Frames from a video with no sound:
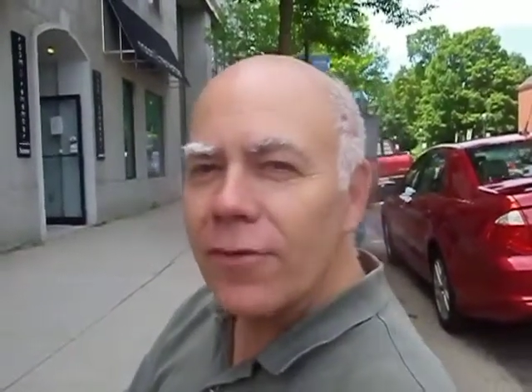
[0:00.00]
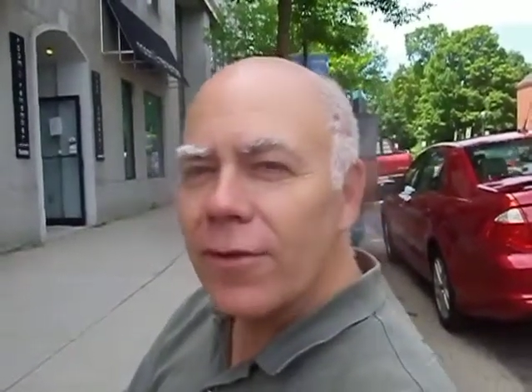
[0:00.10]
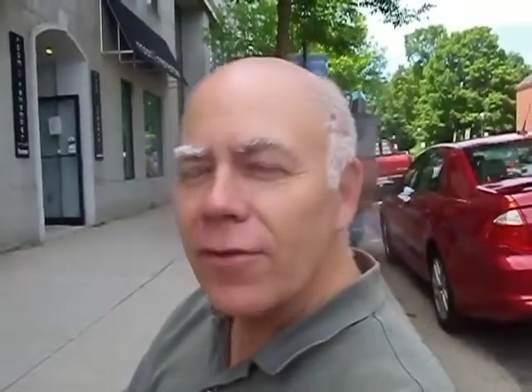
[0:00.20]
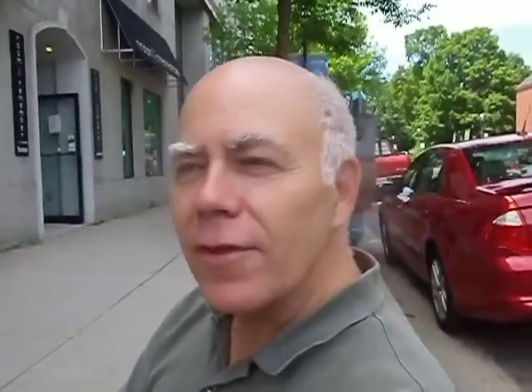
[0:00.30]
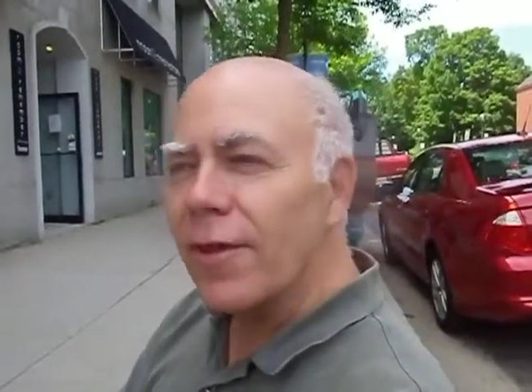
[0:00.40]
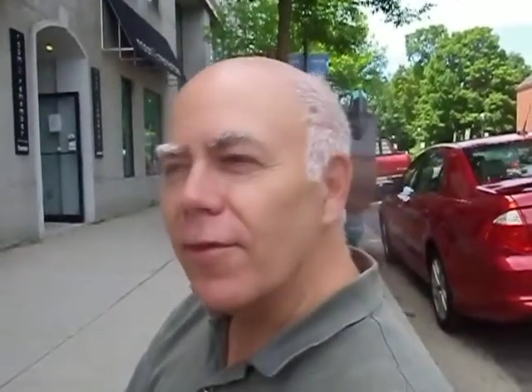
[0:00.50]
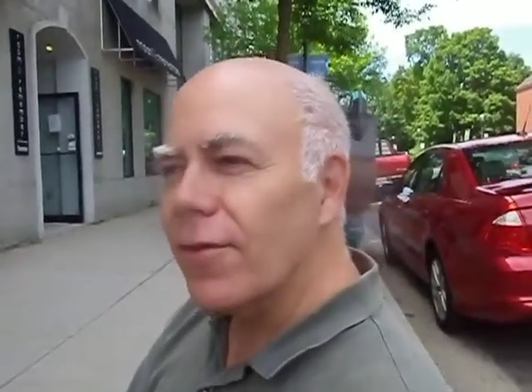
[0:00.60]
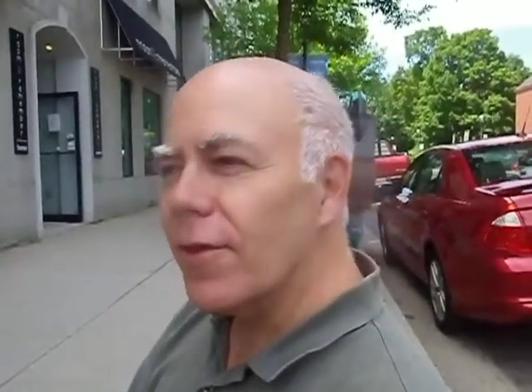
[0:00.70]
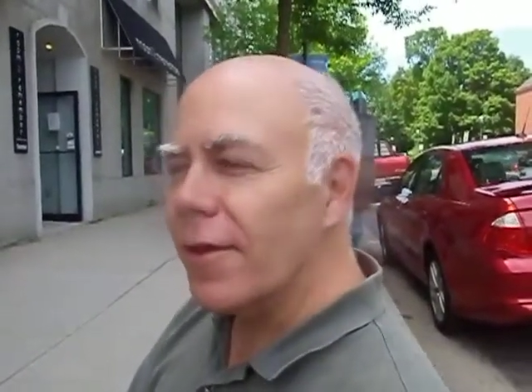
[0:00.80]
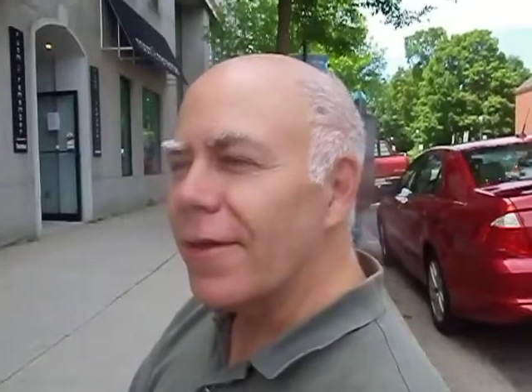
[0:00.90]

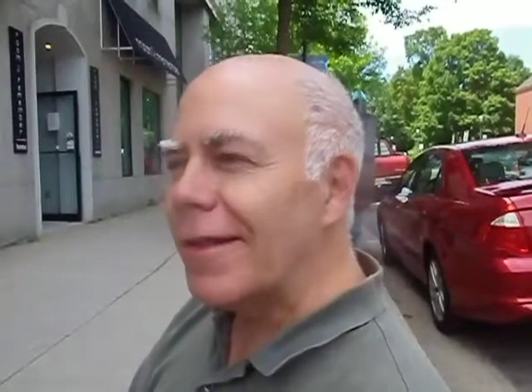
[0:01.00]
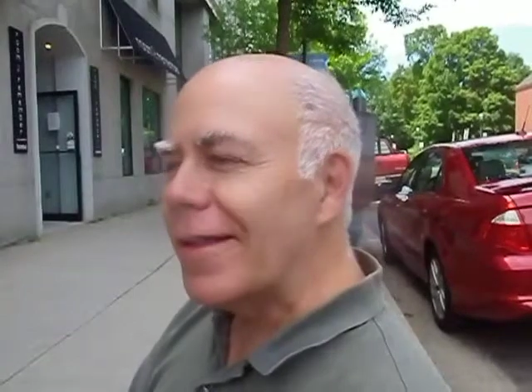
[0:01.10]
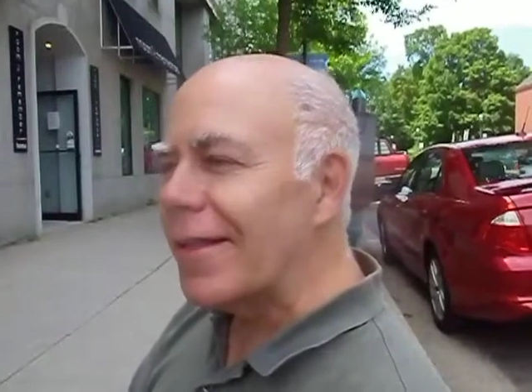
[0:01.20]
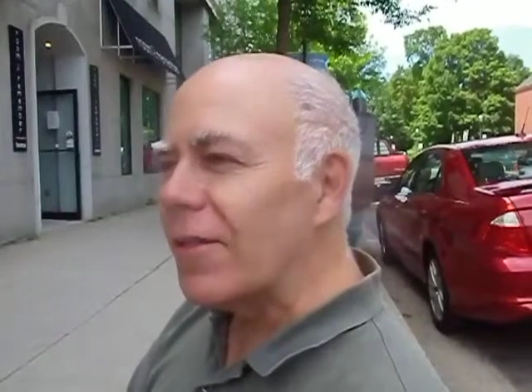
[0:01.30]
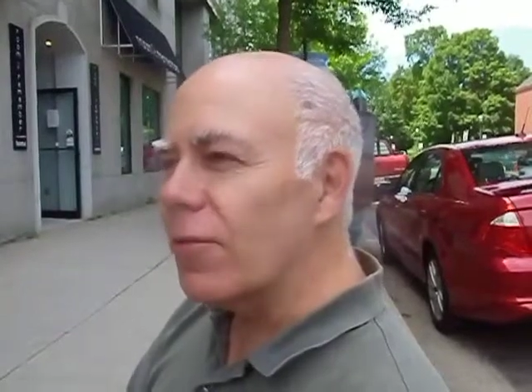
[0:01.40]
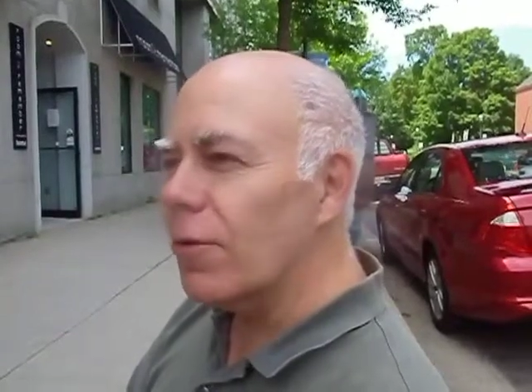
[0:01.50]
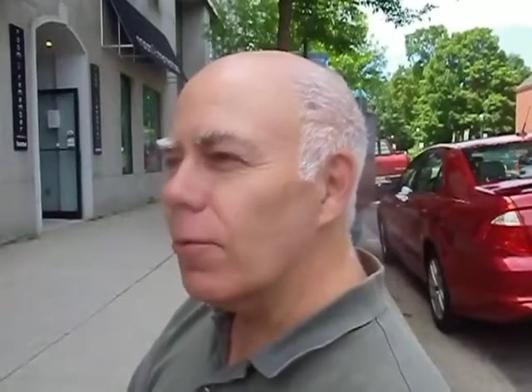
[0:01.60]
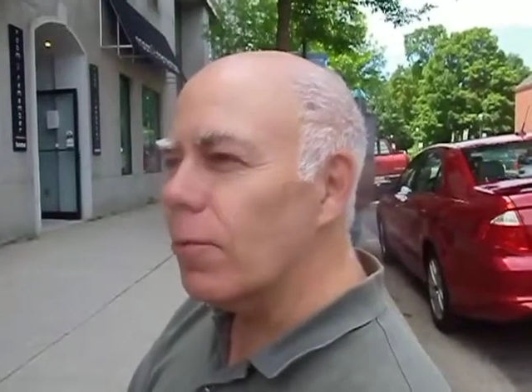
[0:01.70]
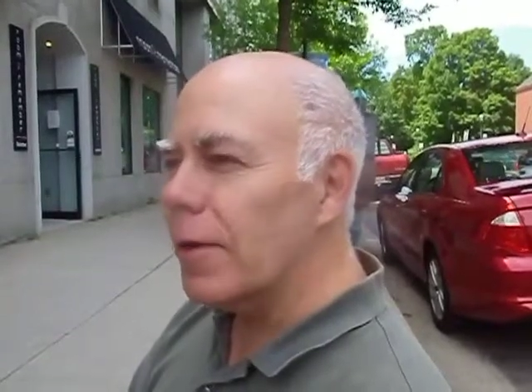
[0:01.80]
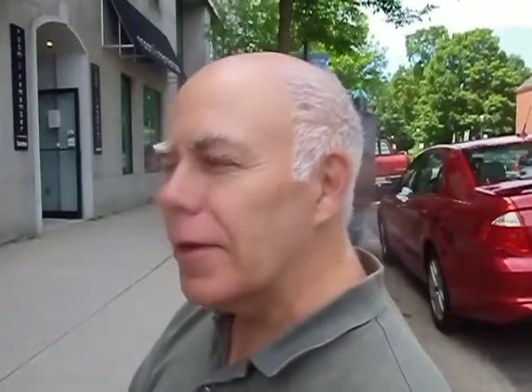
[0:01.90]
it's
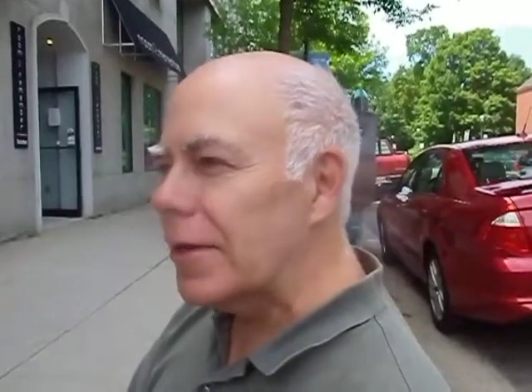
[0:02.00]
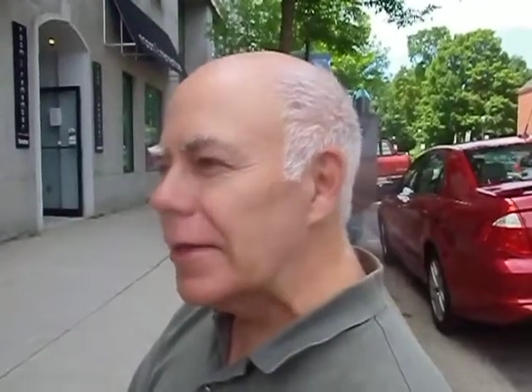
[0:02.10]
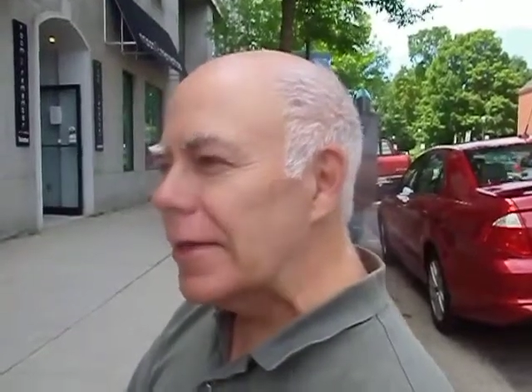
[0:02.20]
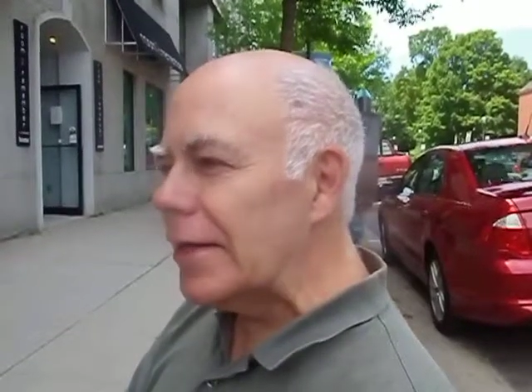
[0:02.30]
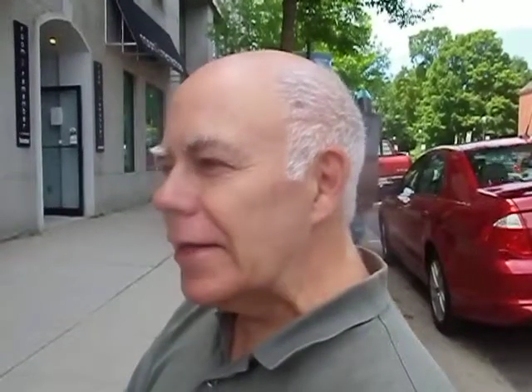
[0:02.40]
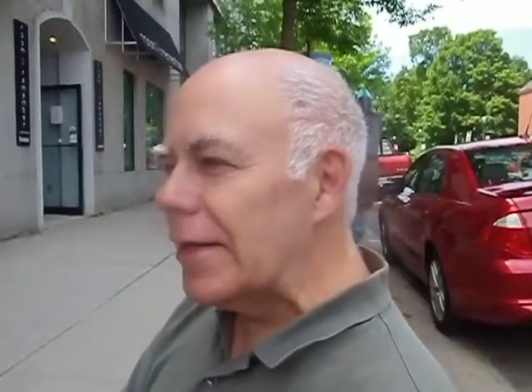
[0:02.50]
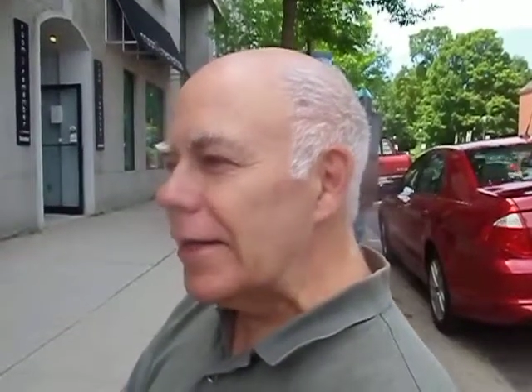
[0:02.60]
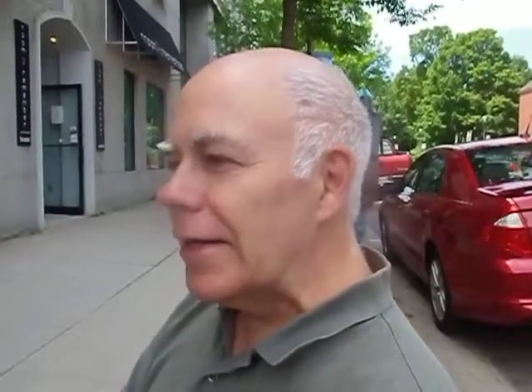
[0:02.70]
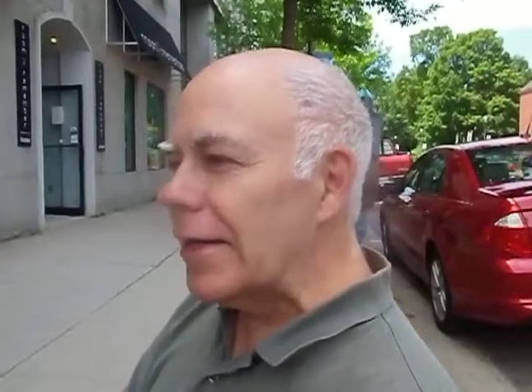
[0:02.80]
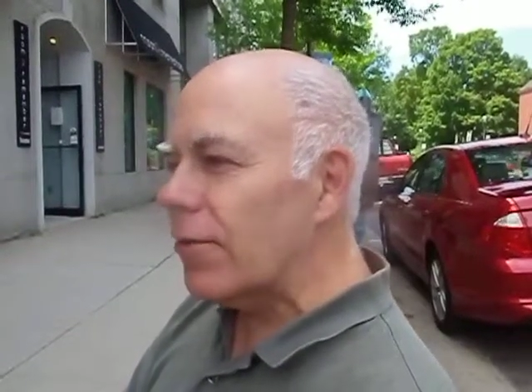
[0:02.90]
so
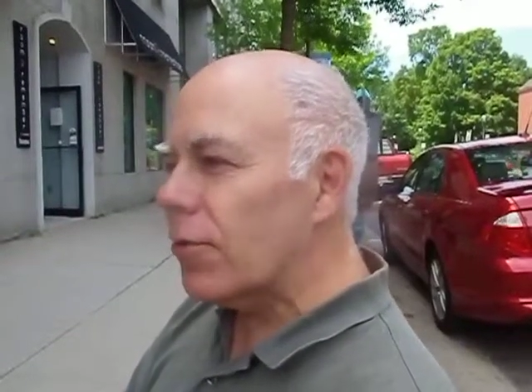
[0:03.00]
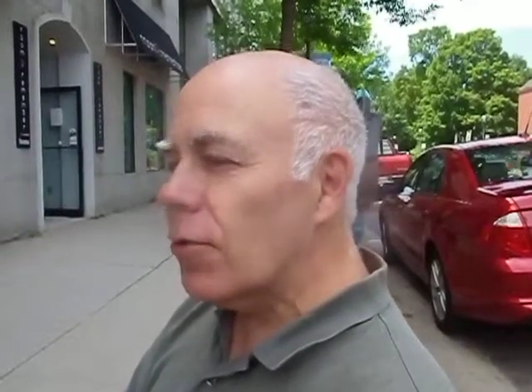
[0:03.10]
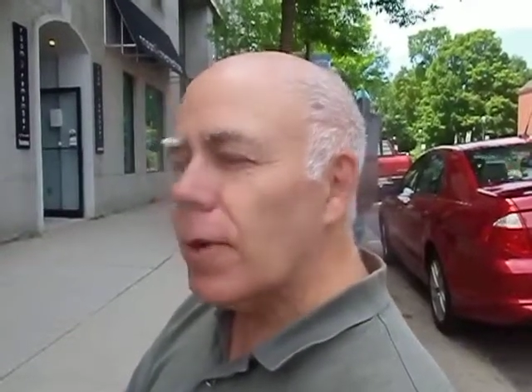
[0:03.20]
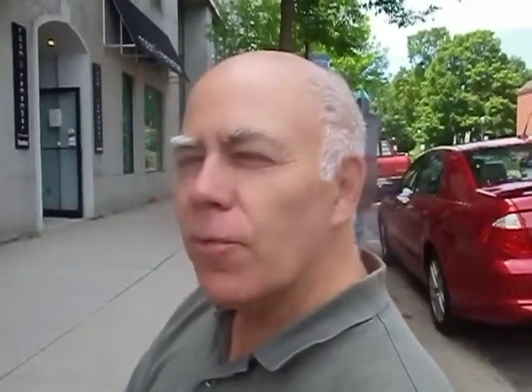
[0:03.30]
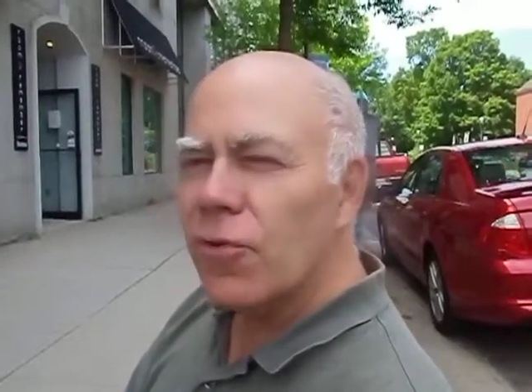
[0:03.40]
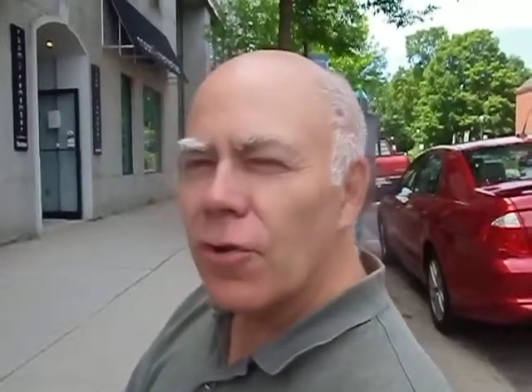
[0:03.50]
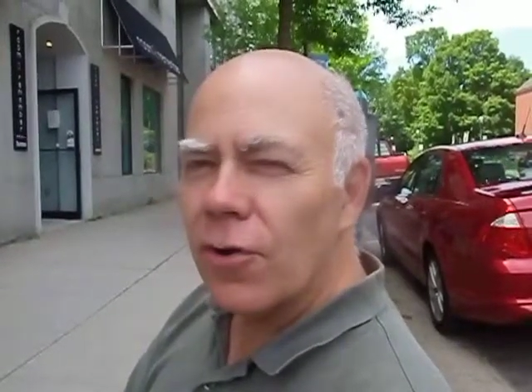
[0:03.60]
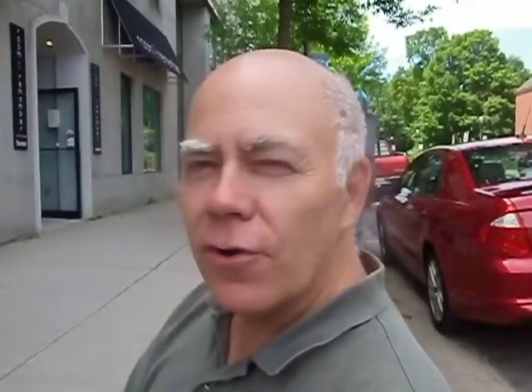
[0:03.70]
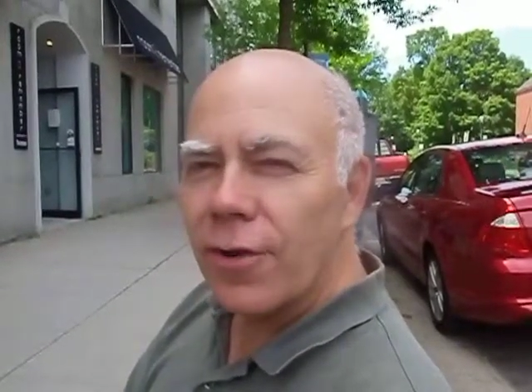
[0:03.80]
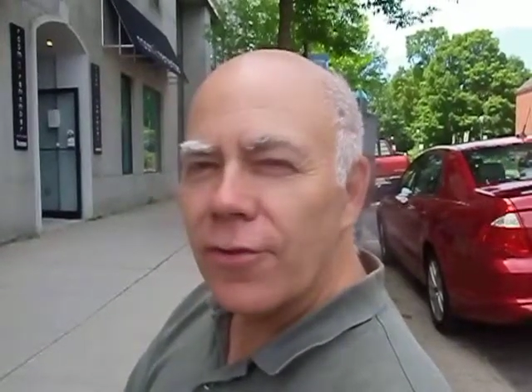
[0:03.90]
It's so absurd.